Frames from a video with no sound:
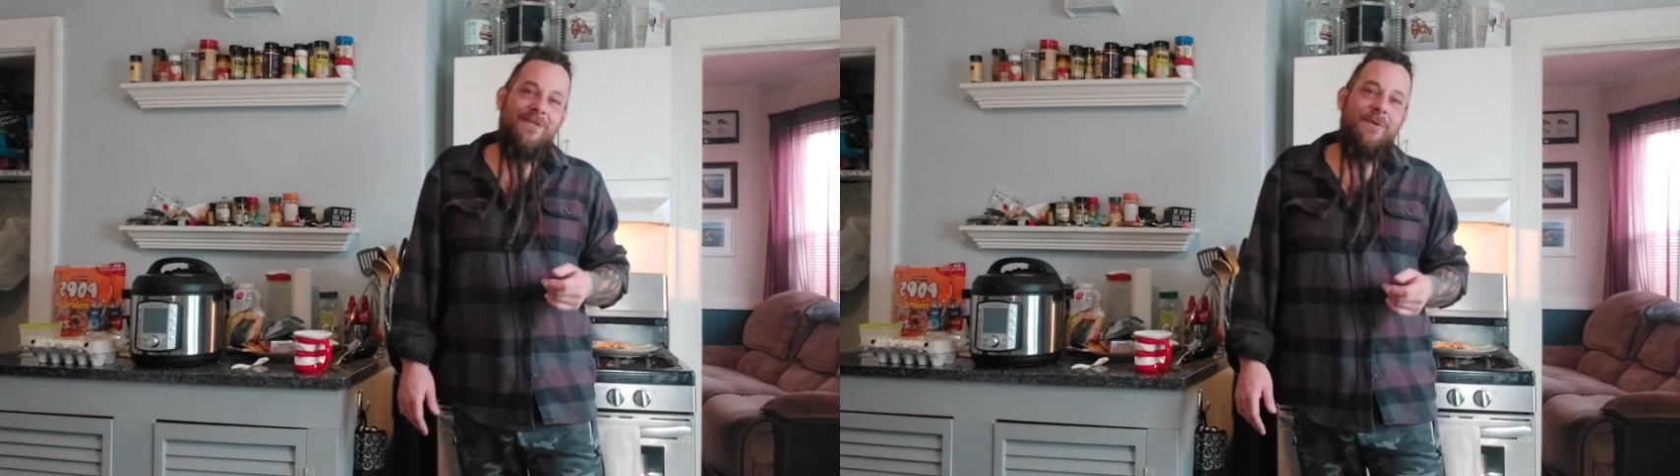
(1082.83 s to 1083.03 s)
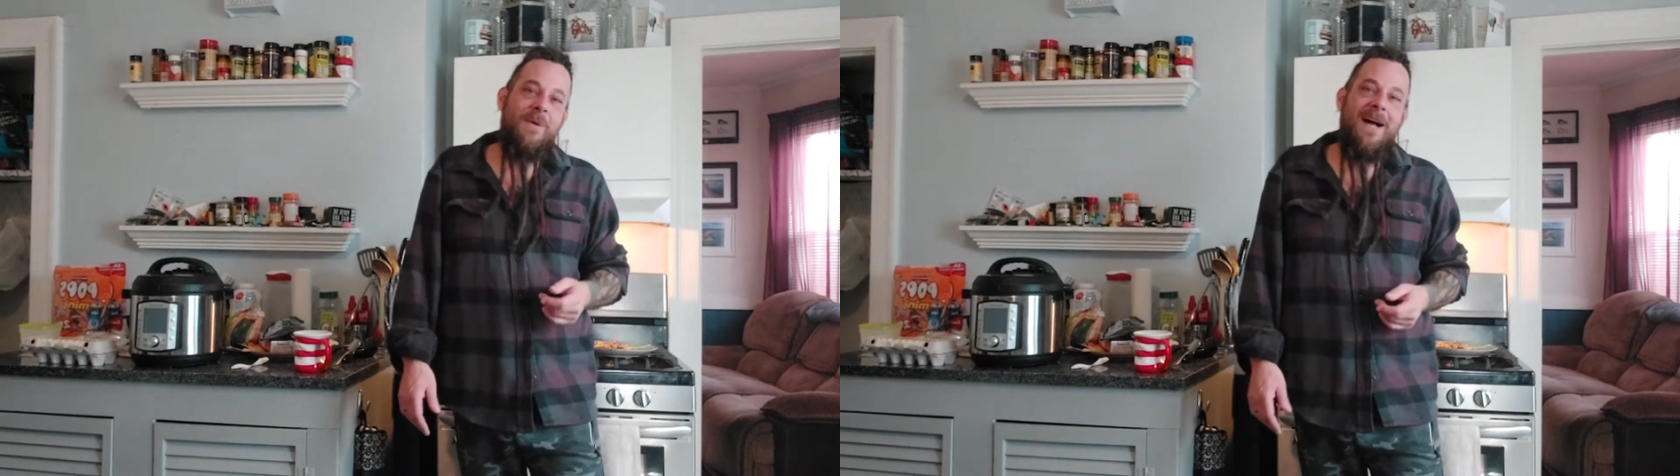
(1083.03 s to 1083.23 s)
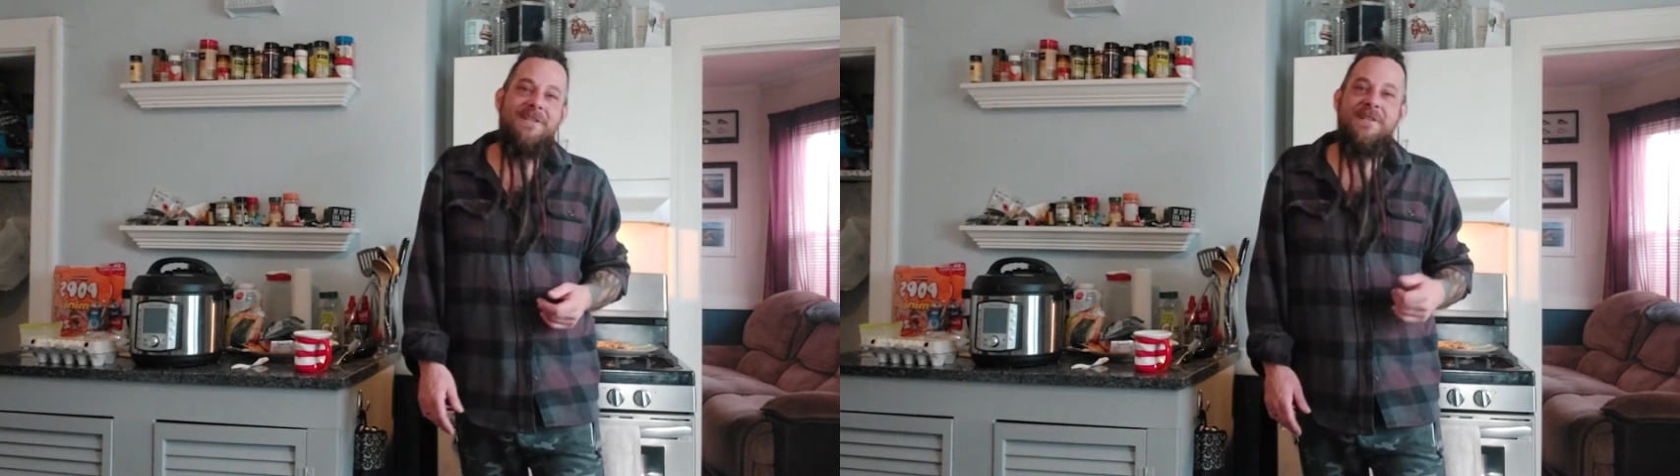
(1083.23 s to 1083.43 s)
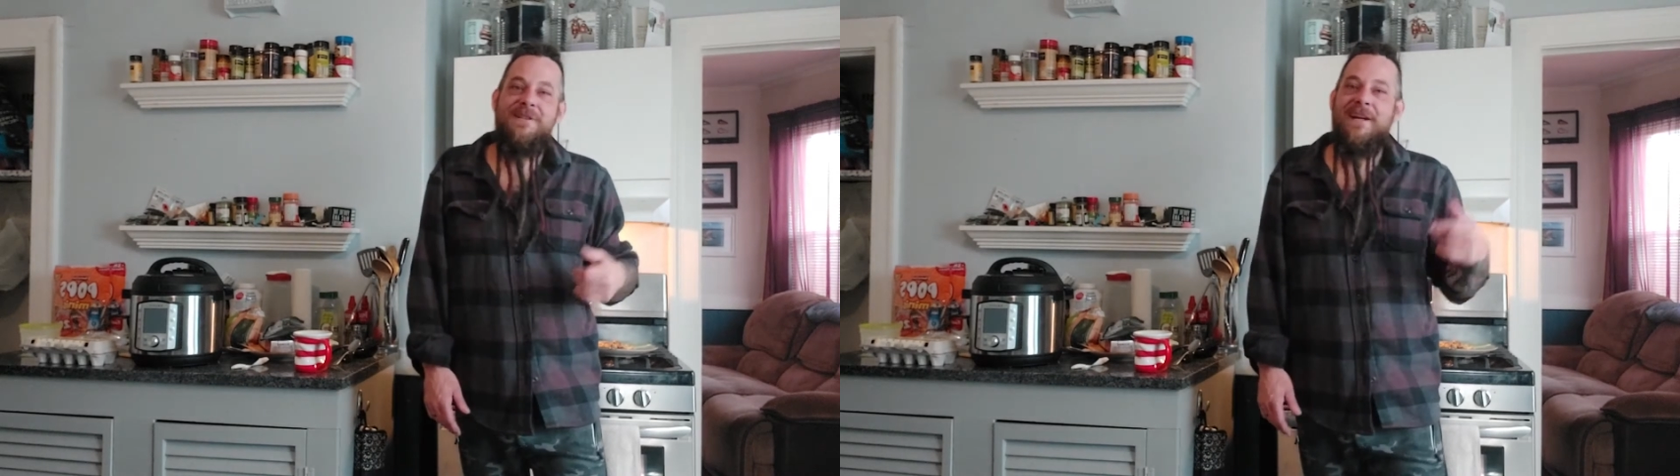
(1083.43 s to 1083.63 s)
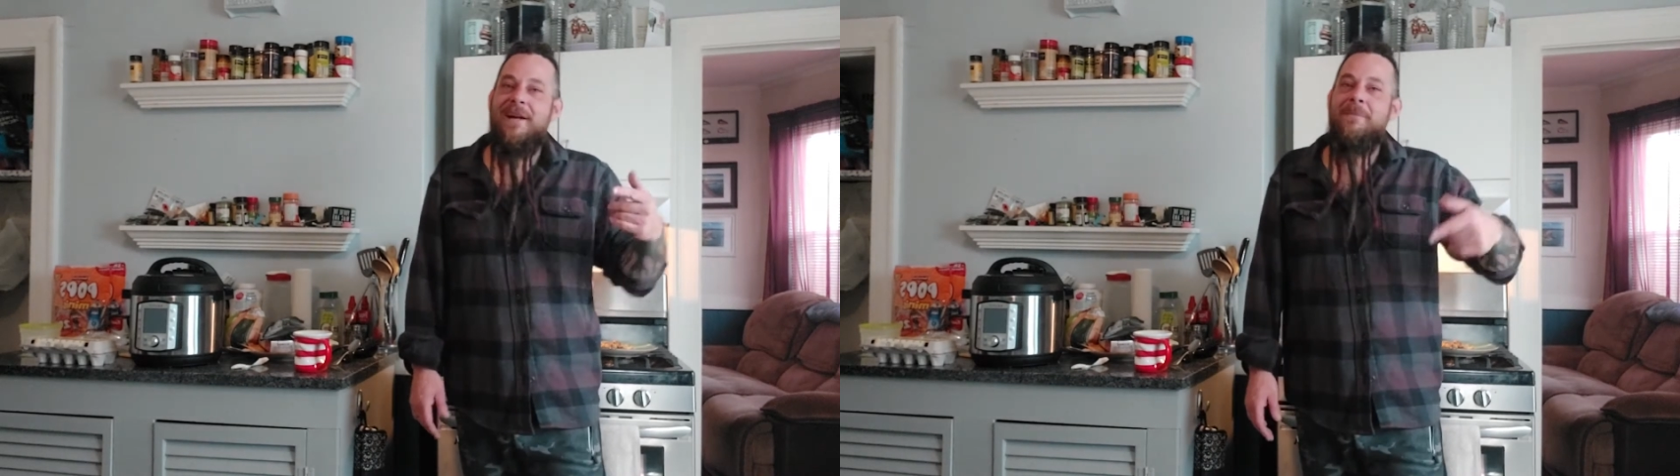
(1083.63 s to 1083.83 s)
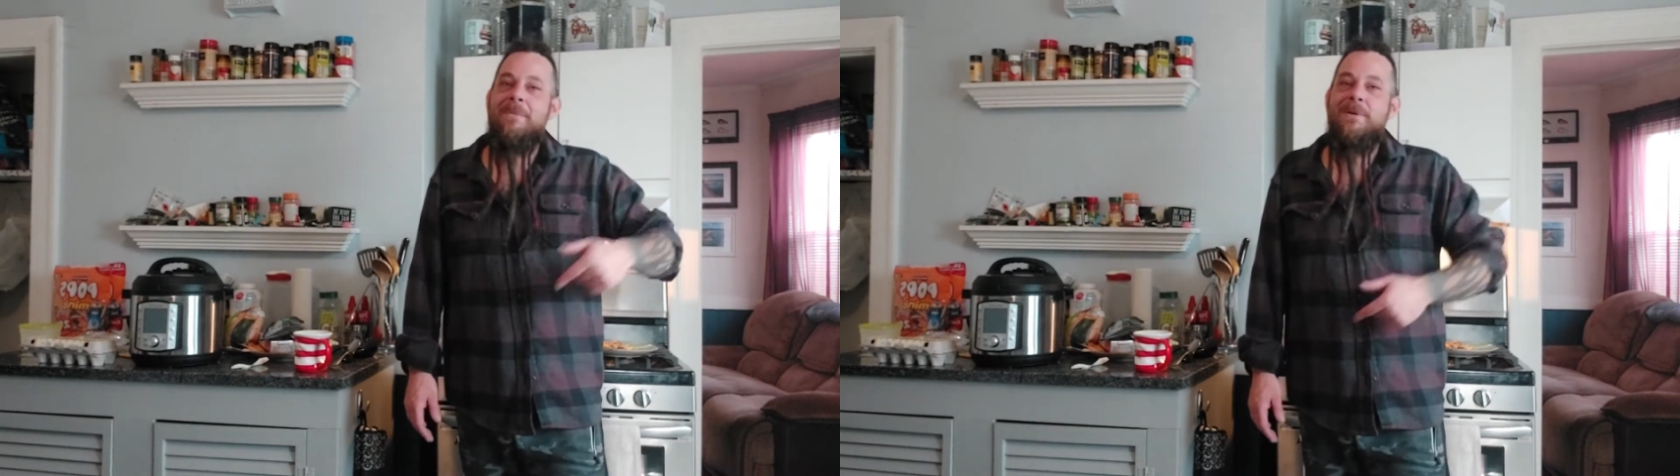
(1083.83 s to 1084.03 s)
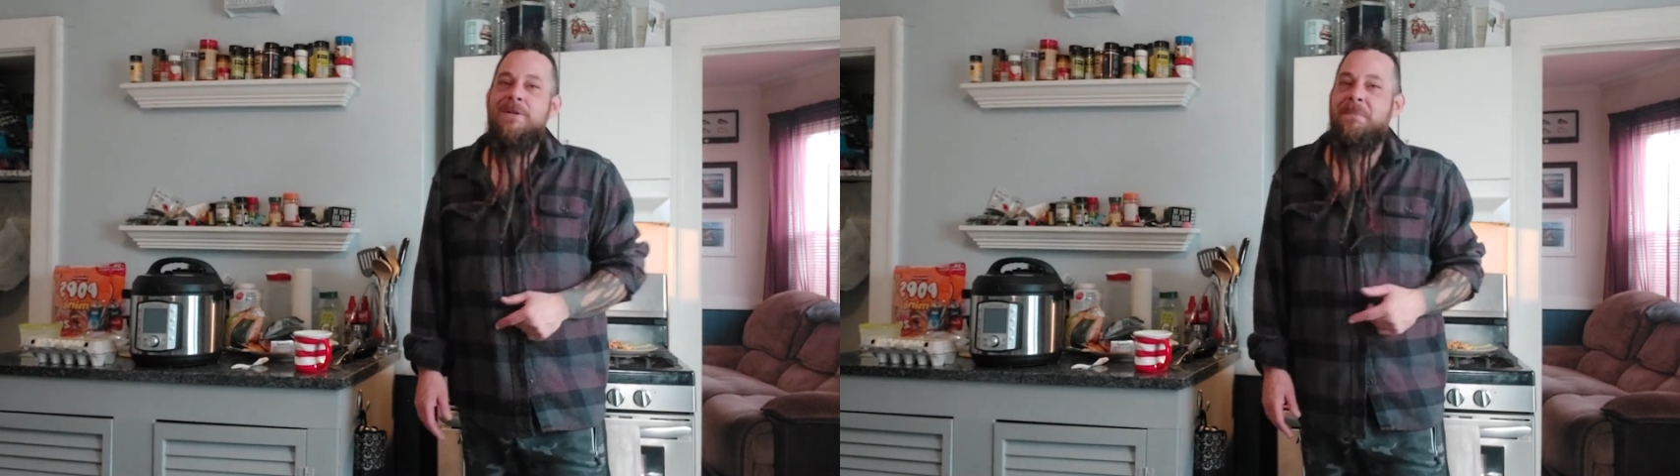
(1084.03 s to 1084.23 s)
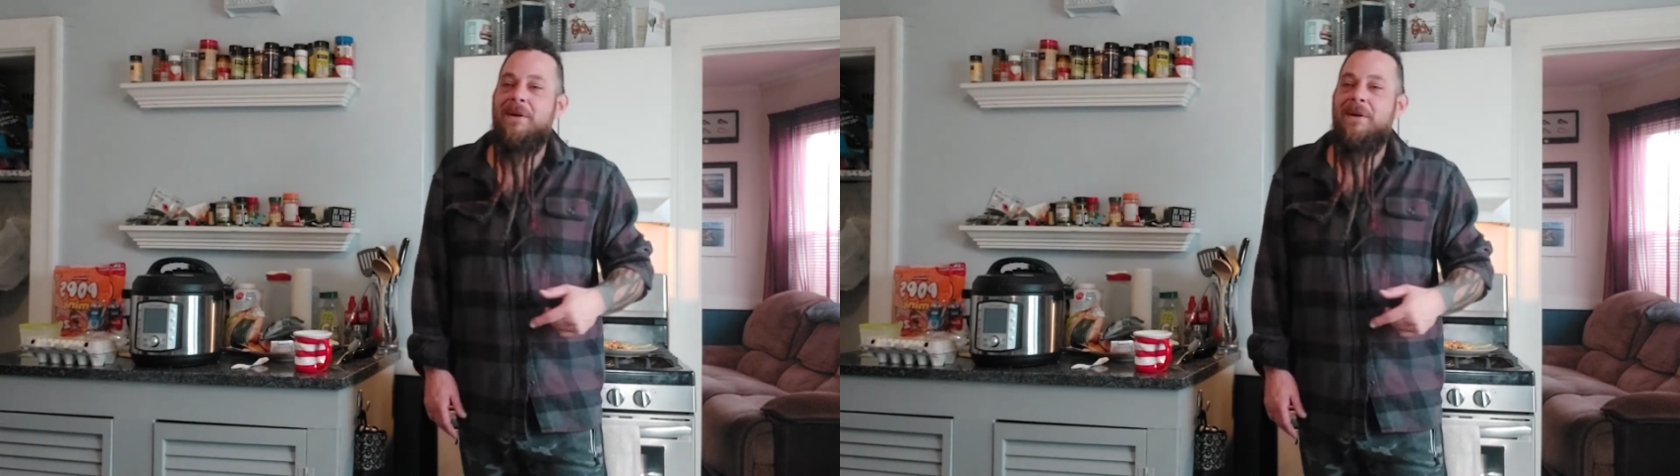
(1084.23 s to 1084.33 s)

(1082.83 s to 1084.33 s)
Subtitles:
for watching. Check out my Bish